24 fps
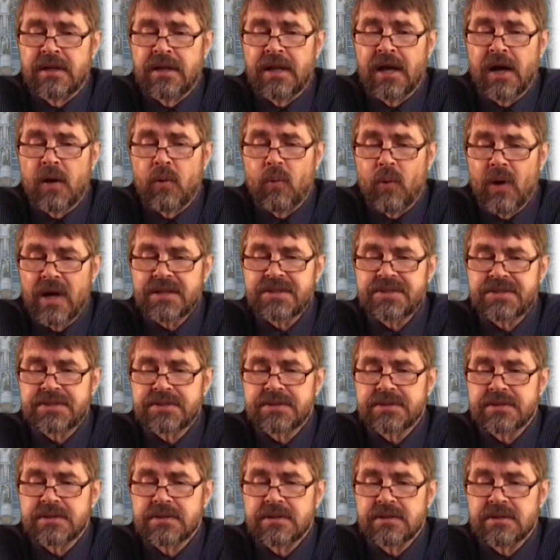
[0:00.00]
Now,
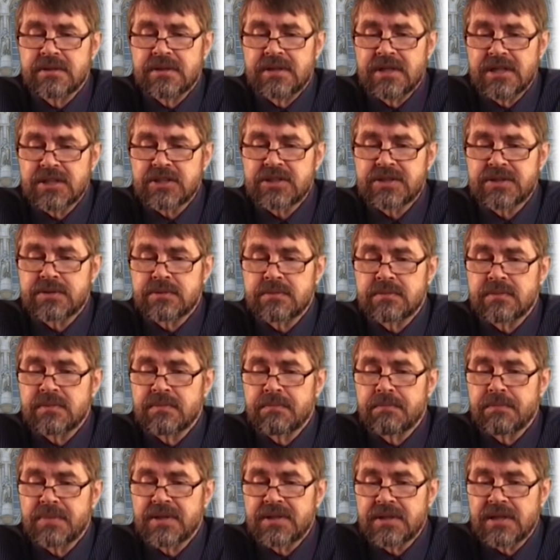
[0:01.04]
once this
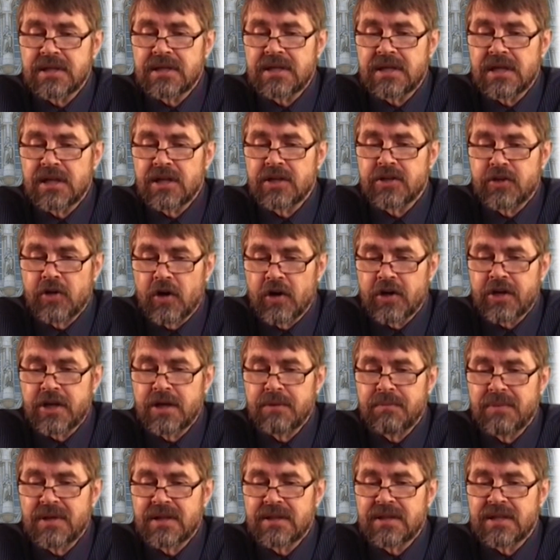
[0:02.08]
particular
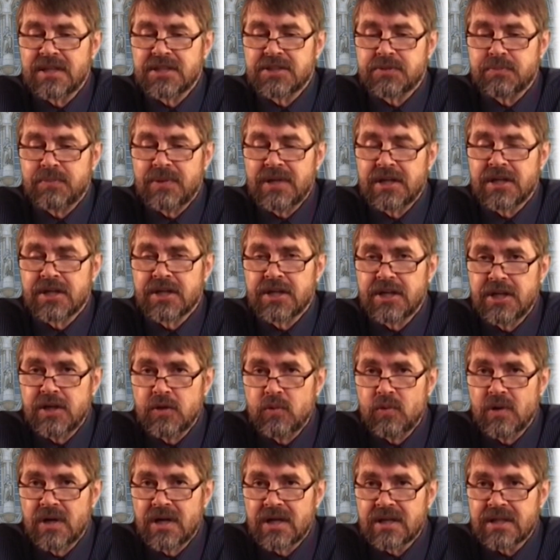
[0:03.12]
document is being
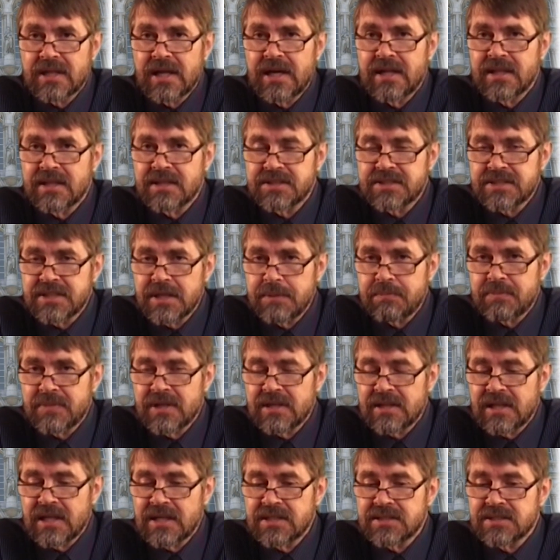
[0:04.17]
reworked and
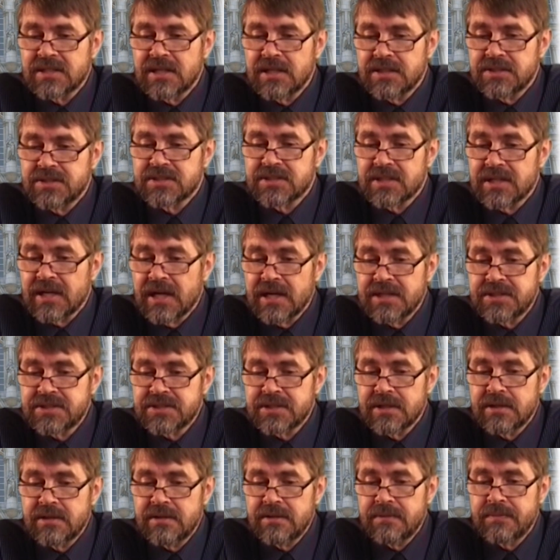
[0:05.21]
accepted as
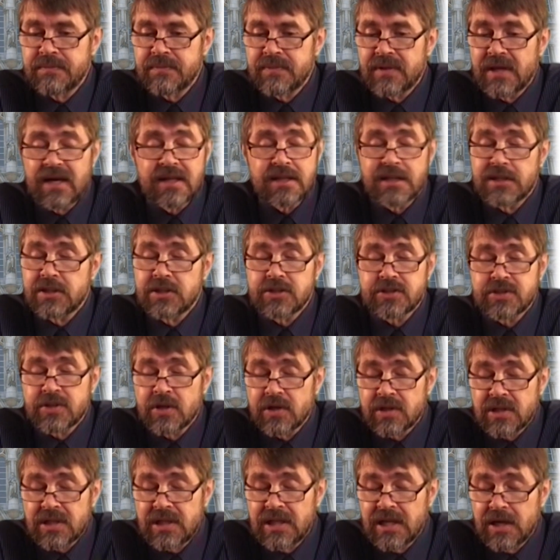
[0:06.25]
legislation, and it is
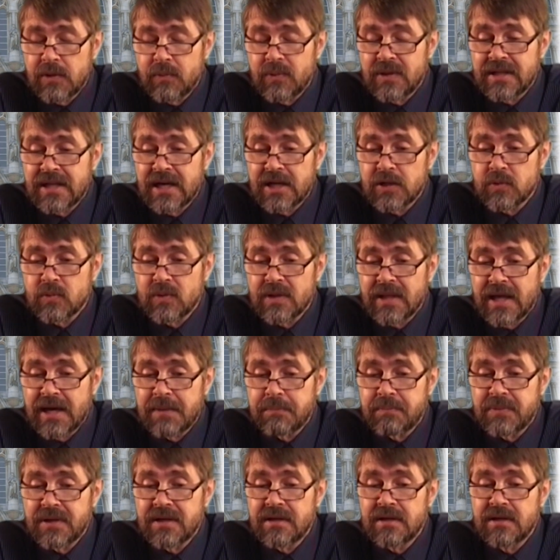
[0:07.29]
not clear when that will
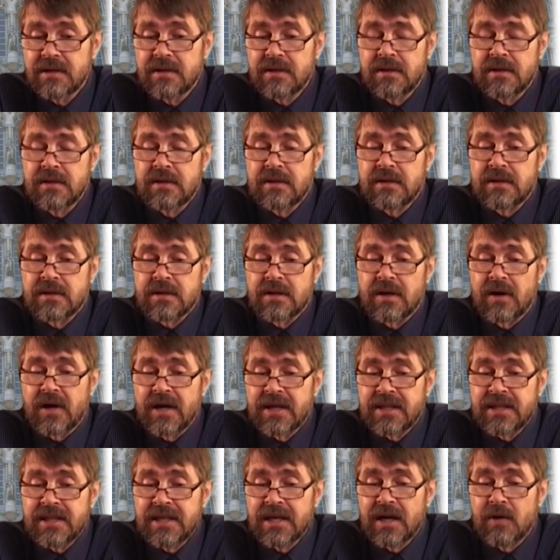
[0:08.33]
happen, the
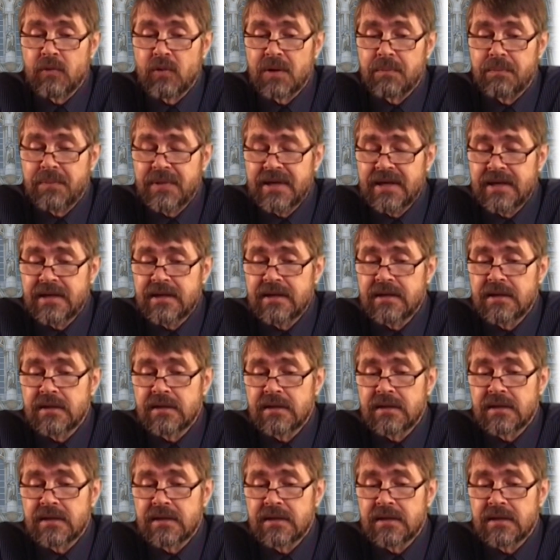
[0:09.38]
idea will be